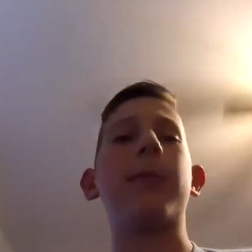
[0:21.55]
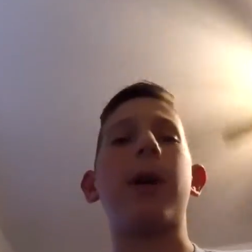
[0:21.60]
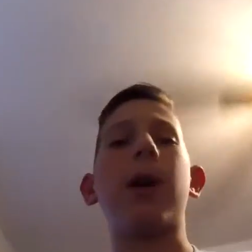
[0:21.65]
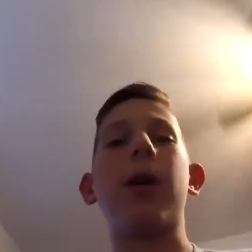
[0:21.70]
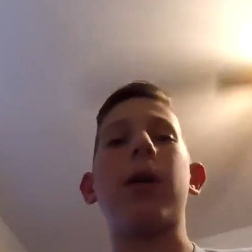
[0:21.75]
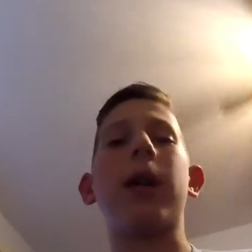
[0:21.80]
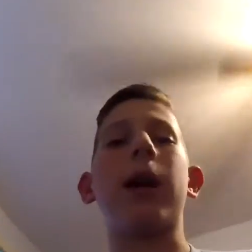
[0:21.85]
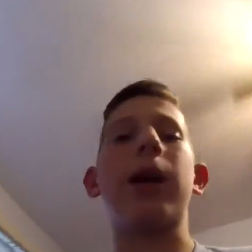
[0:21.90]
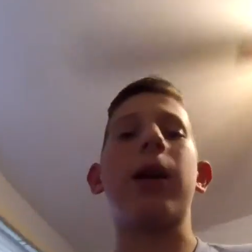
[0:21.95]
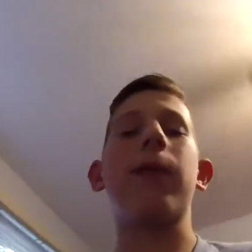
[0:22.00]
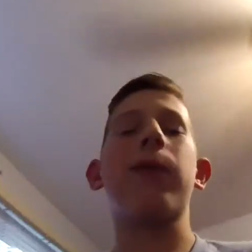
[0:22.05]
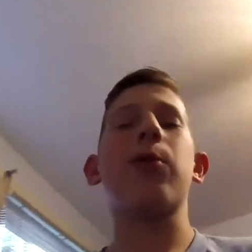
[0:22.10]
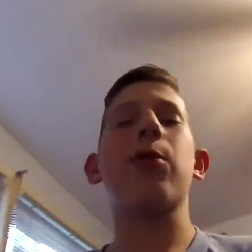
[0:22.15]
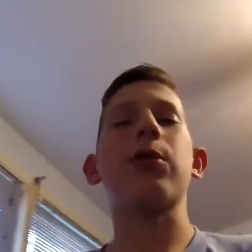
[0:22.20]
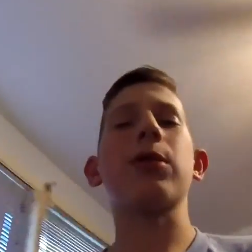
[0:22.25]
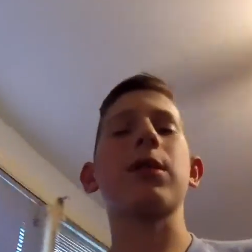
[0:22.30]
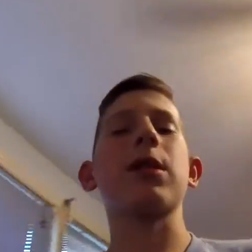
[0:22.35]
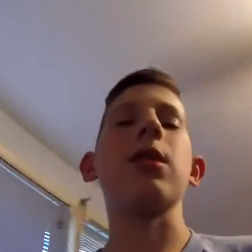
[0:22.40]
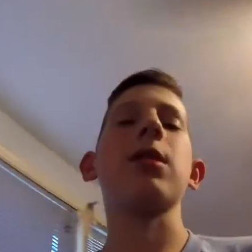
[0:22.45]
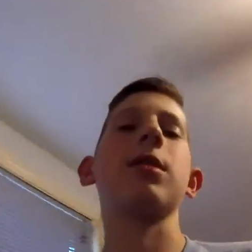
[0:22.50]
tomorrow night, of
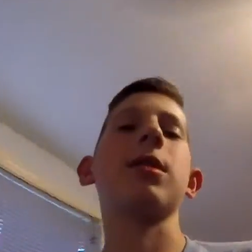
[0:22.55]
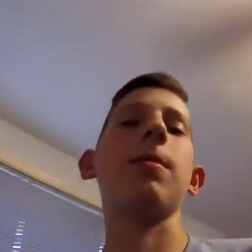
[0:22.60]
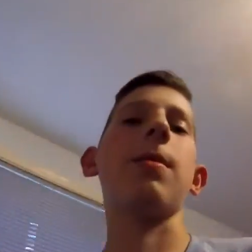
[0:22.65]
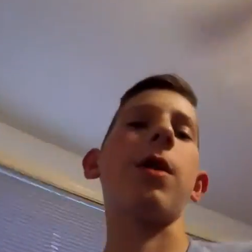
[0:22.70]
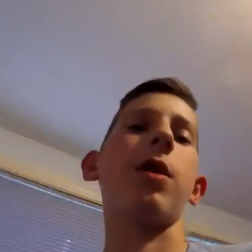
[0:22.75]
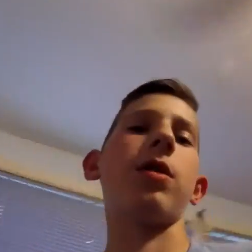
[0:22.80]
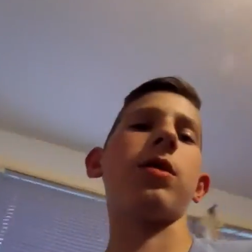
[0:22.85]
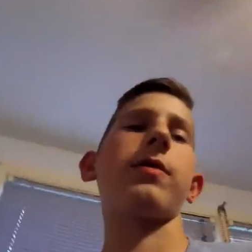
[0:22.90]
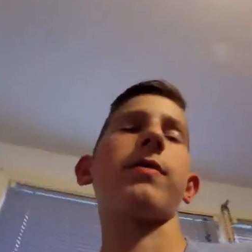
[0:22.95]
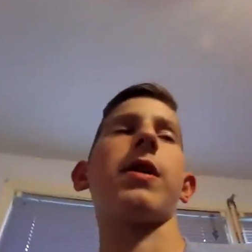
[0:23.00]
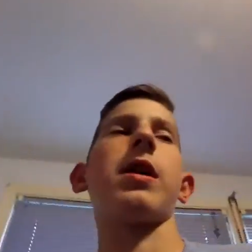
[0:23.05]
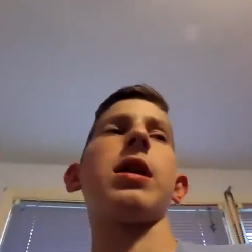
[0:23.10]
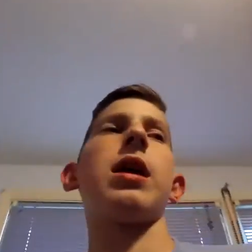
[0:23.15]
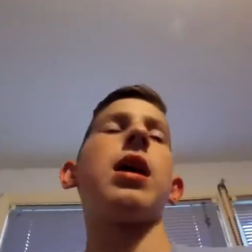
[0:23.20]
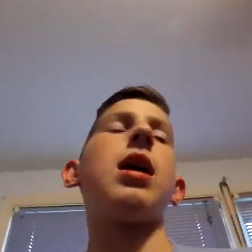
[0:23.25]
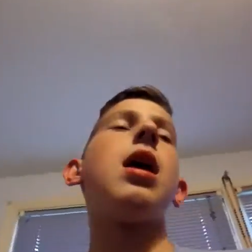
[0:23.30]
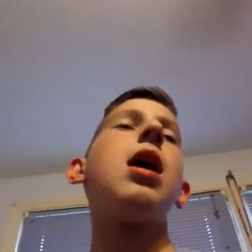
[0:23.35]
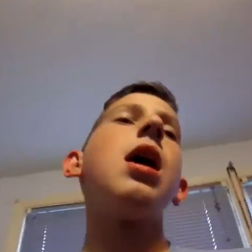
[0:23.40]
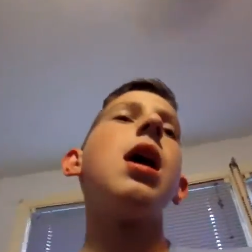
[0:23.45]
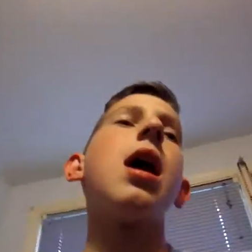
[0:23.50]
course, because tomorrow's
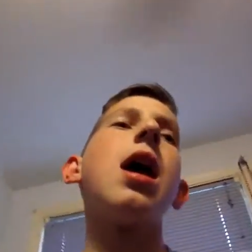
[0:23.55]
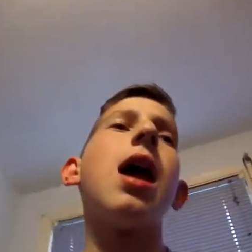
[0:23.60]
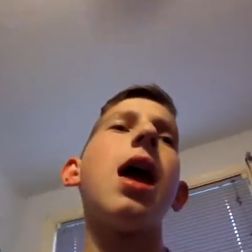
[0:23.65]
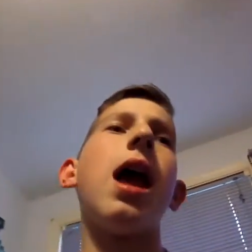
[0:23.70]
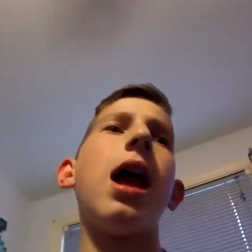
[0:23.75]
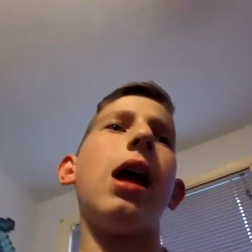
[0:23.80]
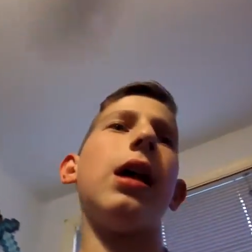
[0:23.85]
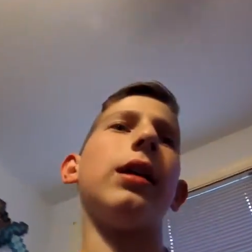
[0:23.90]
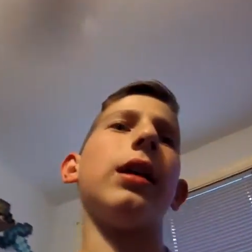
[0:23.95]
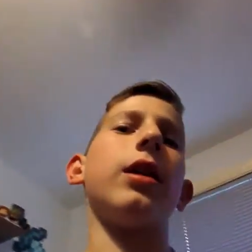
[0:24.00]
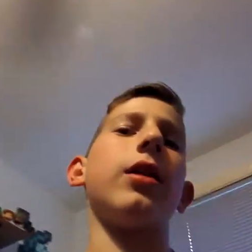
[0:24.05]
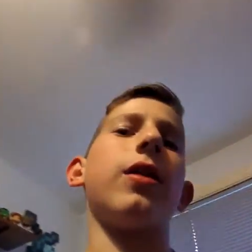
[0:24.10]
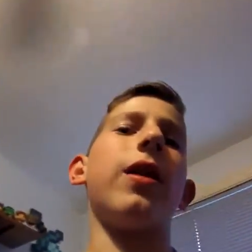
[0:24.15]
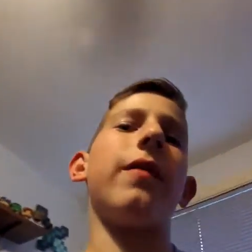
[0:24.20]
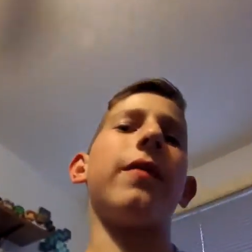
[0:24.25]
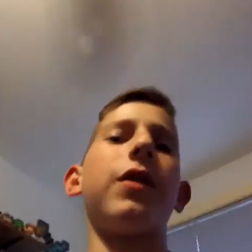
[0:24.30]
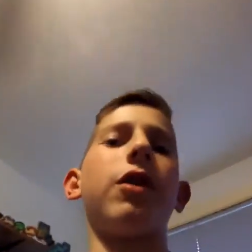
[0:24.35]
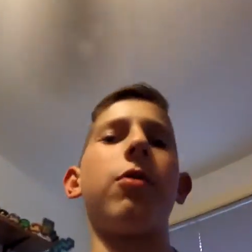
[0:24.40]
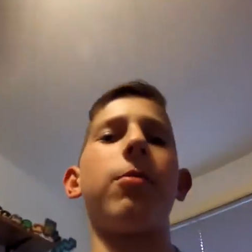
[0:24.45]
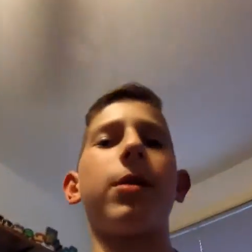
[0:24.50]
Friday. And I
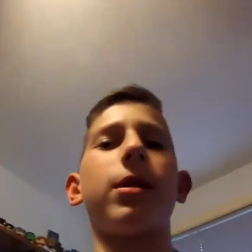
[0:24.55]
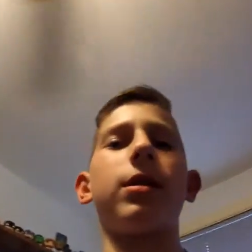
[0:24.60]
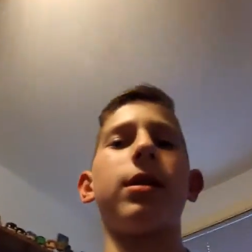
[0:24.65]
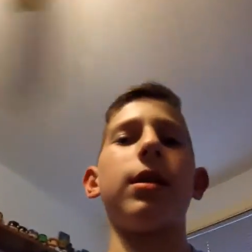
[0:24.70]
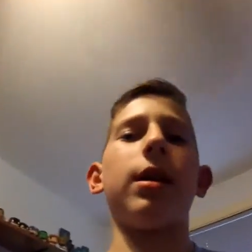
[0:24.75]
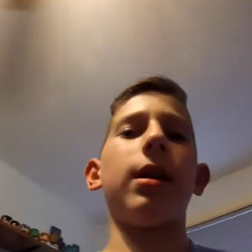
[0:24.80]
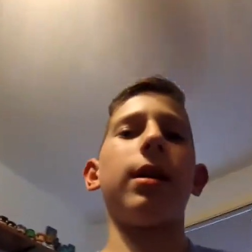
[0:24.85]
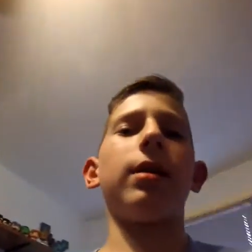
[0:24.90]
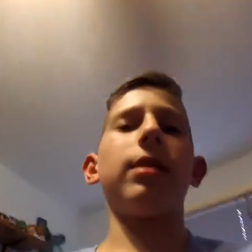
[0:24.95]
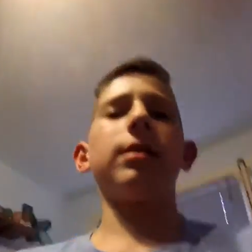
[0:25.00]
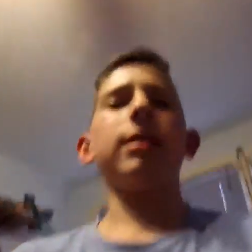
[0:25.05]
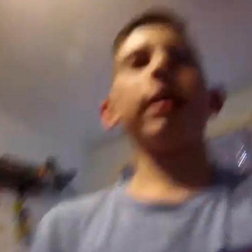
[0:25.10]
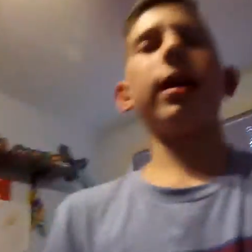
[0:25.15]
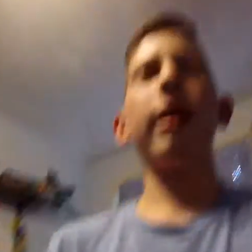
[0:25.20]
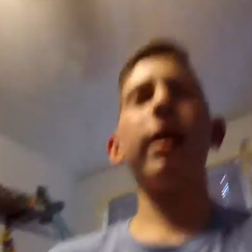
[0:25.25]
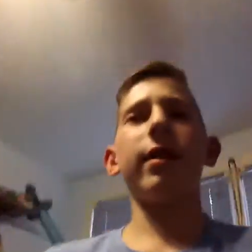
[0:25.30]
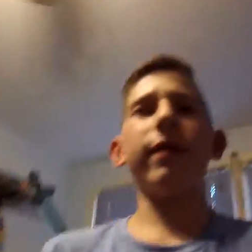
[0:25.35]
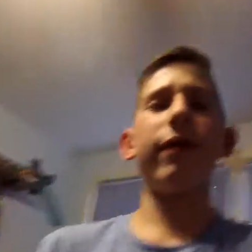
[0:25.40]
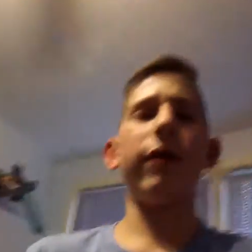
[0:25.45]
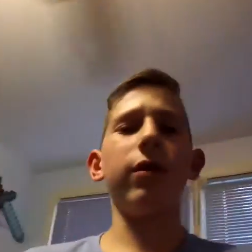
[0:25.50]
don't have any homework tonight because I
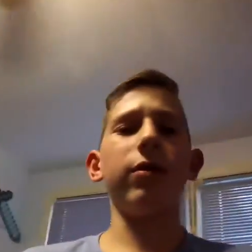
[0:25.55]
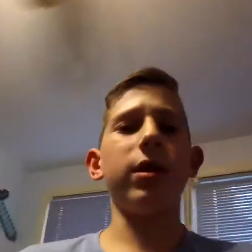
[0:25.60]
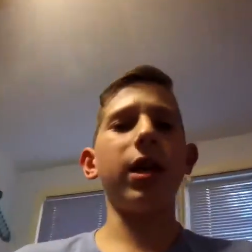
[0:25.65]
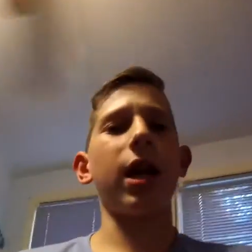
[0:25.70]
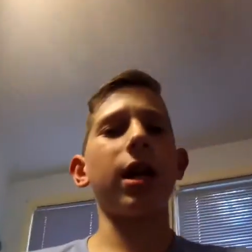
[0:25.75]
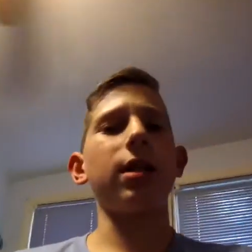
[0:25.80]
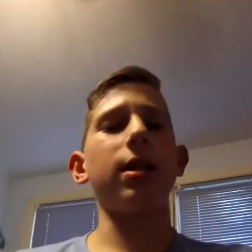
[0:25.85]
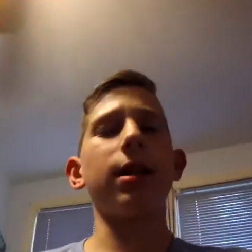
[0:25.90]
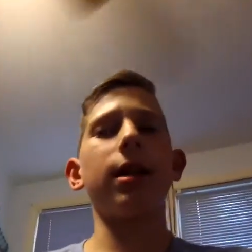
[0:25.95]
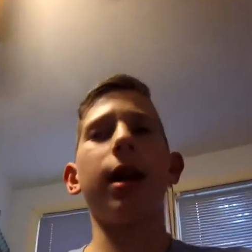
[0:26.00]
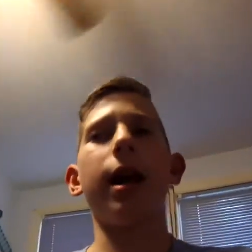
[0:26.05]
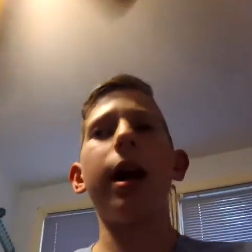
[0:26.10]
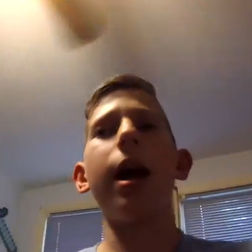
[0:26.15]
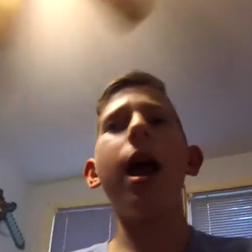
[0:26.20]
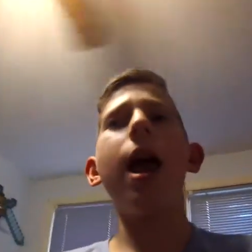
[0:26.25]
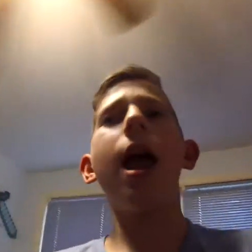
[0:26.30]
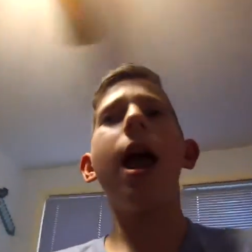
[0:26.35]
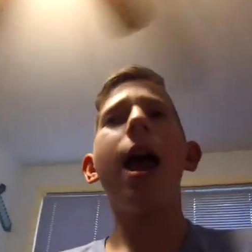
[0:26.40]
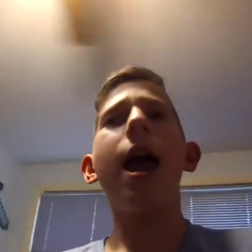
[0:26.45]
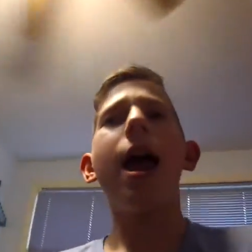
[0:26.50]
had a few tests today.